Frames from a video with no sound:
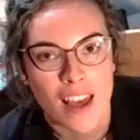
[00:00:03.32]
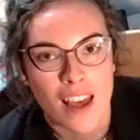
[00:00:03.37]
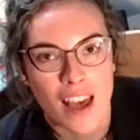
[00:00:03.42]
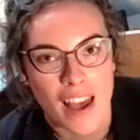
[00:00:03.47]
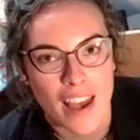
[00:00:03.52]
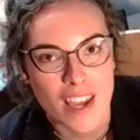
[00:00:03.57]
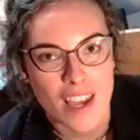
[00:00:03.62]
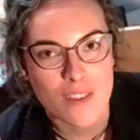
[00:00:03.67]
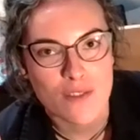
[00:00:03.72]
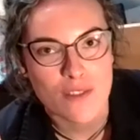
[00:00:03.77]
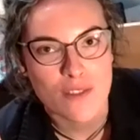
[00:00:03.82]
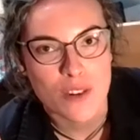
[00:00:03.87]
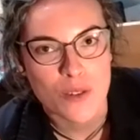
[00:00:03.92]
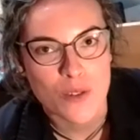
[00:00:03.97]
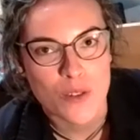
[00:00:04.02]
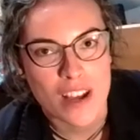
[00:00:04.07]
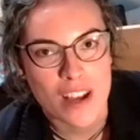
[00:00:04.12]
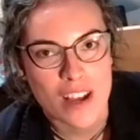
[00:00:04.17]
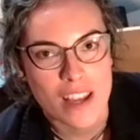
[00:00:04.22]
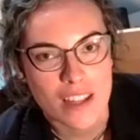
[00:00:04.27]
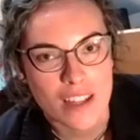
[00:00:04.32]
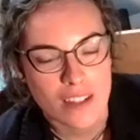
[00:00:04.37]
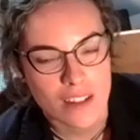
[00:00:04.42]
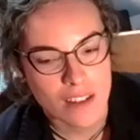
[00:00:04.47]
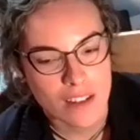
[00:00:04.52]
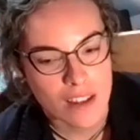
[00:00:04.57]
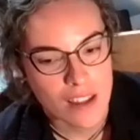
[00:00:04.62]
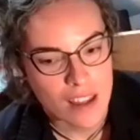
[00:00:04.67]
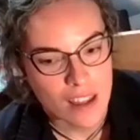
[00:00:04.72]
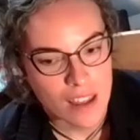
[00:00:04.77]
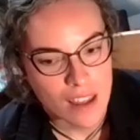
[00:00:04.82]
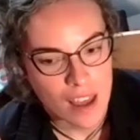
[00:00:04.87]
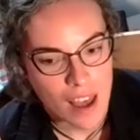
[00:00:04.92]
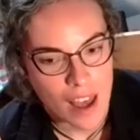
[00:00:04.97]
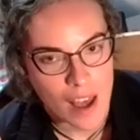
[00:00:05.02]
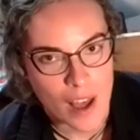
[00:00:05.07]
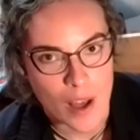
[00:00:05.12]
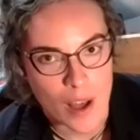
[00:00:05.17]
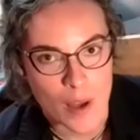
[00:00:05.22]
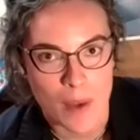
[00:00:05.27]
Hi everyone.
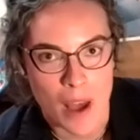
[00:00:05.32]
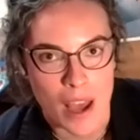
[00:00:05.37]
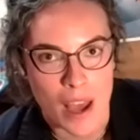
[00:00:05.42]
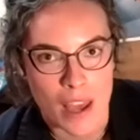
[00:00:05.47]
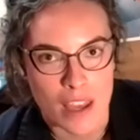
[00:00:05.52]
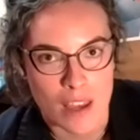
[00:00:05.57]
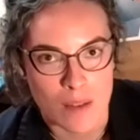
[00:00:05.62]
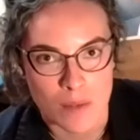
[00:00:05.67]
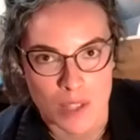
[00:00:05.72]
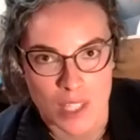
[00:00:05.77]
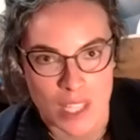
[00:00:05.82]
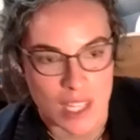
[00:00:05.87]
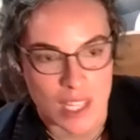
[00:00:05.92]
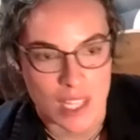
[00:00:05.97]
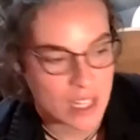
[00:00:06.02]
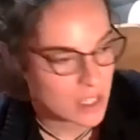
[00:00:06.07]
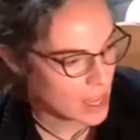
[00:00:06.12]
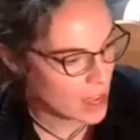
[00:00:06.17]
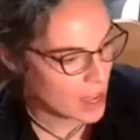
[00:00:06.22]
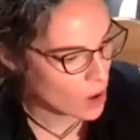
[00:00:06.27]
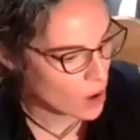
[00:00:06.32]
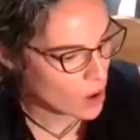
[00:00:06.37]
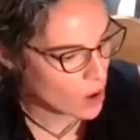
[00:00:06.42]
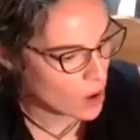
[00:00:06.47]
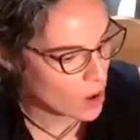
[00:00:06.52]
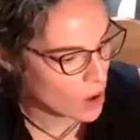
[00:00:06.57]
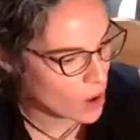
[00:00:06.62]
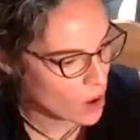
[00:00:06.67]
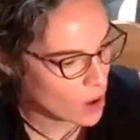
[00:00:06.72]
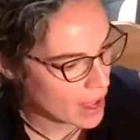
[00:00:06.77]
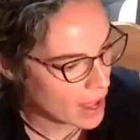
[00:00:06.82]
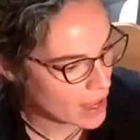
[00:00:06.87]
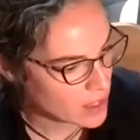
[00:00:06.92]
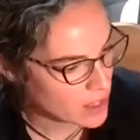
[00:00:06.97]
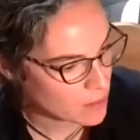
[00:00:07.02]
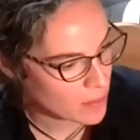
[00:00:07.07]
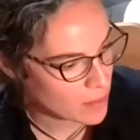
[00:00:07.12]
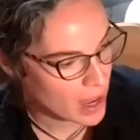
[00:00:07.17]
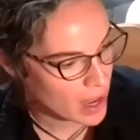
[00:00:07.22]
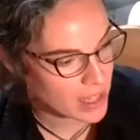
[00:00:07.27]
I am sitting down at
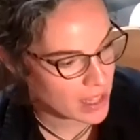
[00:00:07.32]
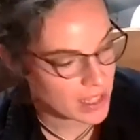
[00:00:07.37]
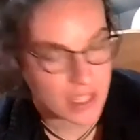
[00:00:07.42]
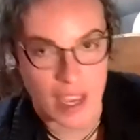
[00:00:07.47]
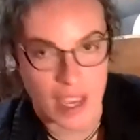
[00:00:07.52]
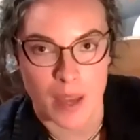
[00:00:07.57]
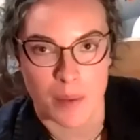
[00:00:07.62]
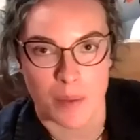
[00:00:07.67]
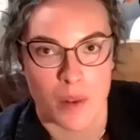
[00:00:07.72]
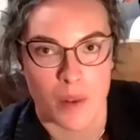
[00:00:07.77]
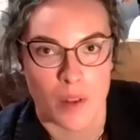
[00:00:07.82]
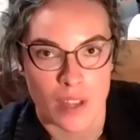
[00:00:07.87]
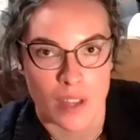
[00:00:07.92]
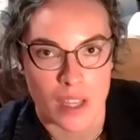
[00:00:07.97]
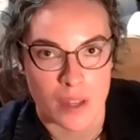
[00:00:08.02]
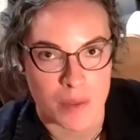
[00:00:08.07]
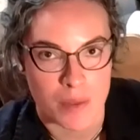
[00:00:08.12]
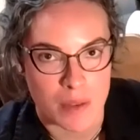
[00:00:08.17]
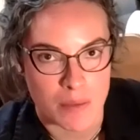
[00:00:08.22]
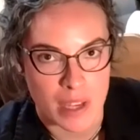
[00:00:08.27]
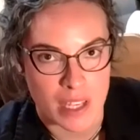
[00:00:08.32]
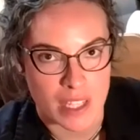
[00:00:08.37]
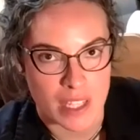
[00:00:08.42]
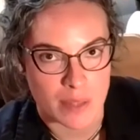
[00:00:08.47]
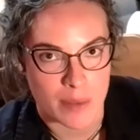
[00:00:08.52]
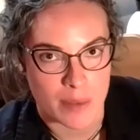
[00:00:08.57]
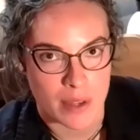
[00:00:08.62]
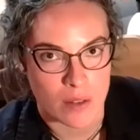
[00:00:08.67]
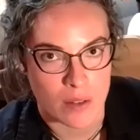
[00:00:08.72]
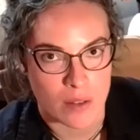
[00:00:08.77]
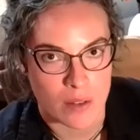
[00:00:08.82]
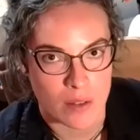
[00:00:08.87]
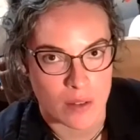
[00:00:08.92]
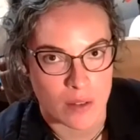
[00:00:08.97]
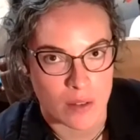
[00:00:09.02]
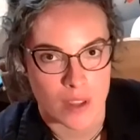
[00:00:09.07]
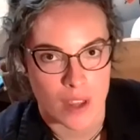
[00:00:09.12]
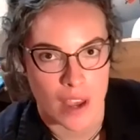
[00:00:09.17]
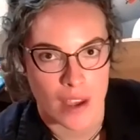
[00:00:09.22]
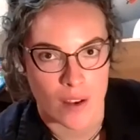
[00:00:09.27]
my table in my basement
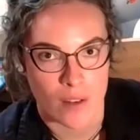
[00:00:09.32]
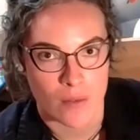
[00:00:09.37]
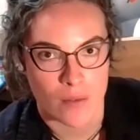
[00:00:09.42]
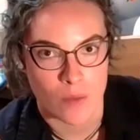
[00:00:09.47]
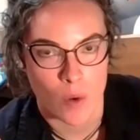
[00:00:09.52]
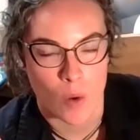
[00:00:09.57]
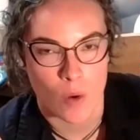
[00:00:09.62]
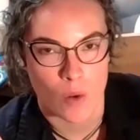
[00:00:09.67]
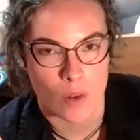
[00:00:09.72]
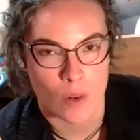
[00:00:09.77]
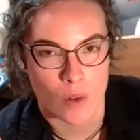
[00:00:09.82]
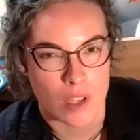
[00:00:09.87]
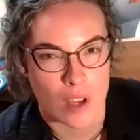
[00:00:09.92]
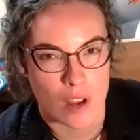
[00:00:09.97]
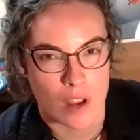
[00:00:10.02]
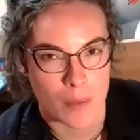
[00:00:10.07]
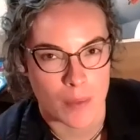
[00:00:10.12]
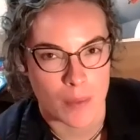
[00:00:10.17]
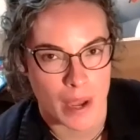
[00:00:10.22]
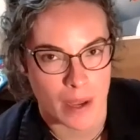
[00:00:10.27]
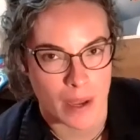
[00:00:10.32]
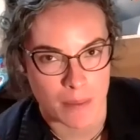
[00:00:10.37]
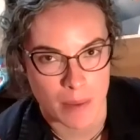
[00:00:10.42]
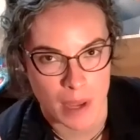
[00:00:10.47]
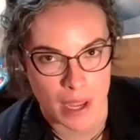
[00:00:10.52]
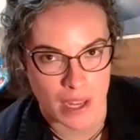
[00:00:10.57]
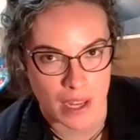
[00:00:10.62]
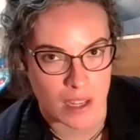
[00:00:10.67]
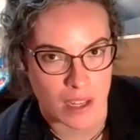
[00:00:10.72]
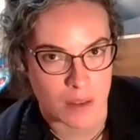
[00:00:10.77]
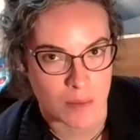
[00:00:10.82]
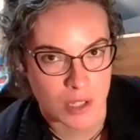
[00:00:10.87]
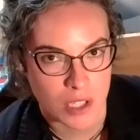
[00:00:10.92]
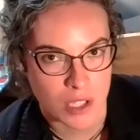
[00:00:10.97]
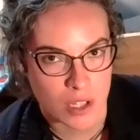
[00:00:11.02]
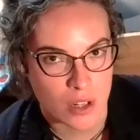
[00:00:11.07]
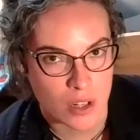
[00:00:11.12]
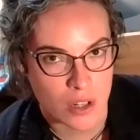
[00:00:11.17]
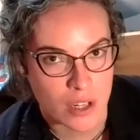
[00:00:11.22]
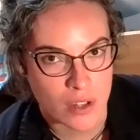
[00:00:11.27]
that holds all my painting
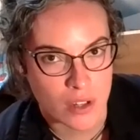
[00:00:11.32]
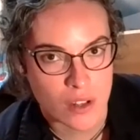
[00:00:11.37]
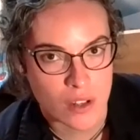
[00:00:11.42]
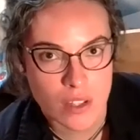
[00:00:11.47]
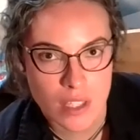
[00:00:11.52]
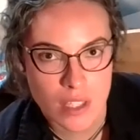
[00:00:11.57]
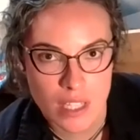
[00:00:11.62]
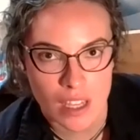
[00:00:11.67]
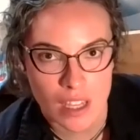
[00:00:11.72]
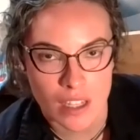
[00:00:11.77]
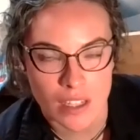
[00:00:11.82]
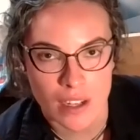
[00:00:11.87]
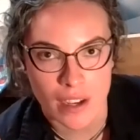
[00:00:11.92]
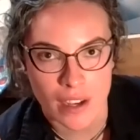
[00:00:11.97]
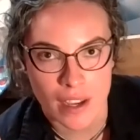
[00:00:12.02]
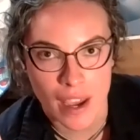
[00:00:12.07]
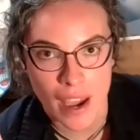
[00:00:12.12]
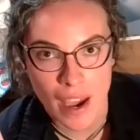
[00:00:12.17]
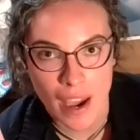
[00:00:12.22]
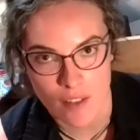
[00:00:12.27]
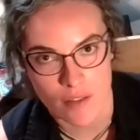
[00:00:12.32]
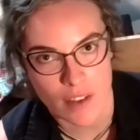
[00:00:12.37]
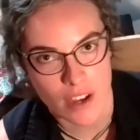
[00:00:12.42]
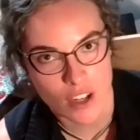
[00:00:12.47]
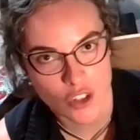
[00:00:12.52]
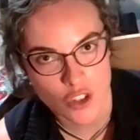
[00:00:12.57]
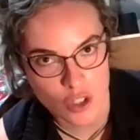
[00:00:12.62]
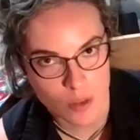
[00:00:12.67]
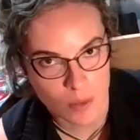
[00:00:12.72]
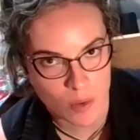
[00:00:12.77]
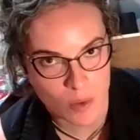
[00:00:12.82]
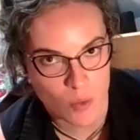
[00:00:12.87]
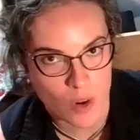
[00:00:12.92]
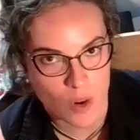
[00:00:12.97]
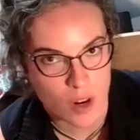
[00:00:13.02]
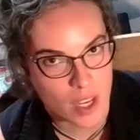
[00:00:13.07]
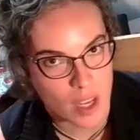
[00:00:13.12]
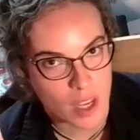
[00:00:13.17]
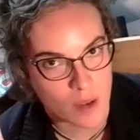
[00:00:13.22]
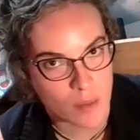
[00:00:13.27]
materials, and I have actually been
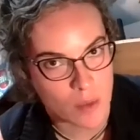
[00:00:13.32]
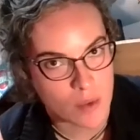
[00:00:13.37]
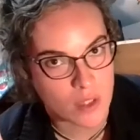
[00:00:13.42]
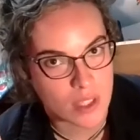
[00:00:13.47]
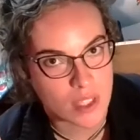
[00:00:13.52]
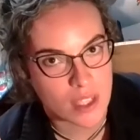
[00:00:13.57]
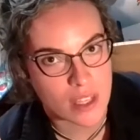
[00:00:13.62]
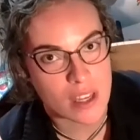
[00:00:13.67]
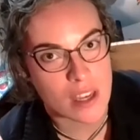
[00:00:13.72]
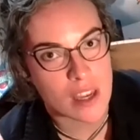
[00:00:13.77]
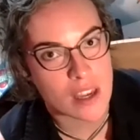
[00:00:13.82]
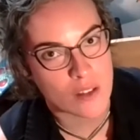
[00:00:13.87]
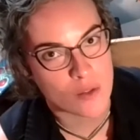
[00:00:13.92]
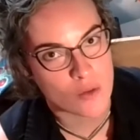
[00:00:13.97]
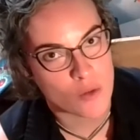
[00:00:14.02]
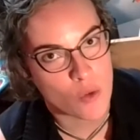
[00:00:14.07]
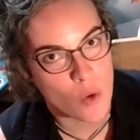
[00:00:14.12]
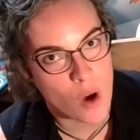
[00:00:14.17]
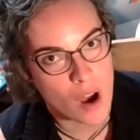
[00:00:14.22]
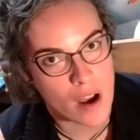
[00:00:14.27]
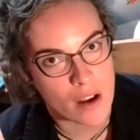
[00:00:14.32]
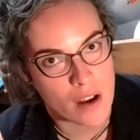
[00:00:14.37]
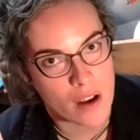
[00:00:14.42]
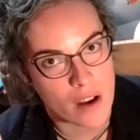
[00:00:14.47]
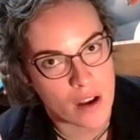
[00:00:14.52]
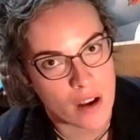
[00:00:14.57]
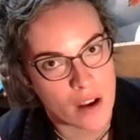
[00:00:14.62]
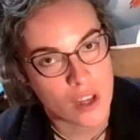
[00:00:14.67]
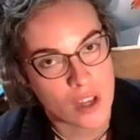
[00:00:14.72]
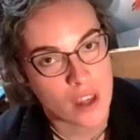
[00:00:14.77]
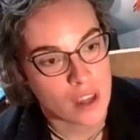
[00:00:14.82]
working mostly in gouache.